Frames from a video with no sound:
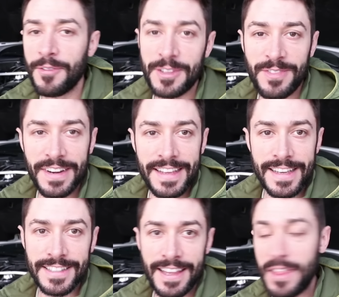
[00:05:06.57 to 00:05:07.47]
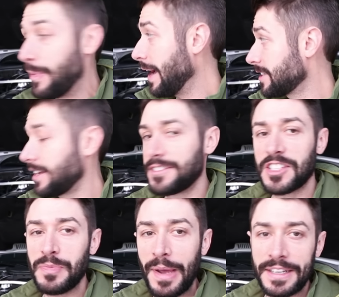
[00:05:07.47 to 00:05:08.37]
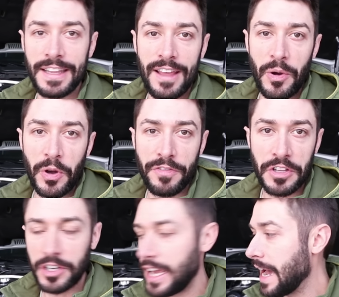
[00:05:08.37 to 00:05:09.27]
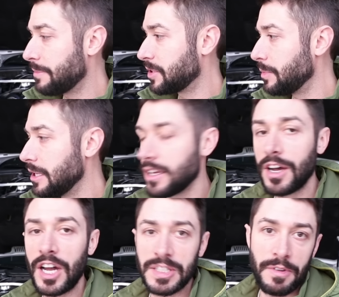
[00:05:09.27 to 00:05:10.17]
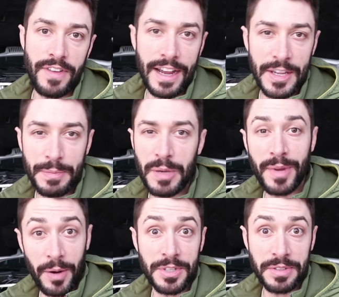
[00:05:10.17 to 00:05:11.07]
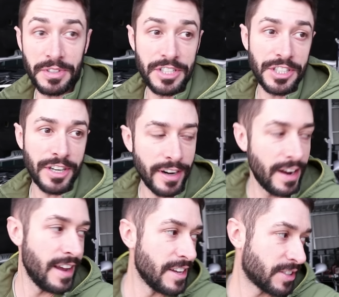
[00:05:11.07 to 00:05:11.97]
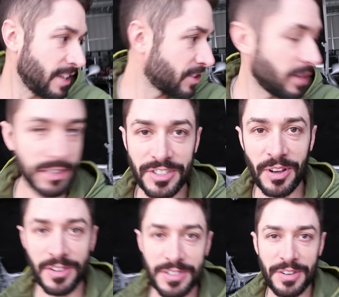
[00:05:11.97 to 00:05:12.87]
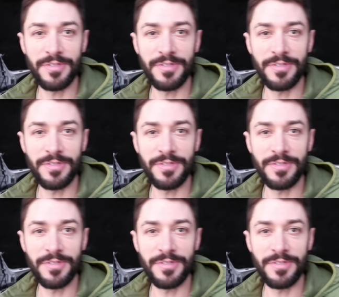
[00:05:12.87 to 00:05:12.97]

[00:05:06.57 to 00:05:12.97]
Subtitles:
What's funny is, in the past I've suspected that oil filler cap to be the cause of a vacuum leak, but I wasn't really sure. So that just goes to show this little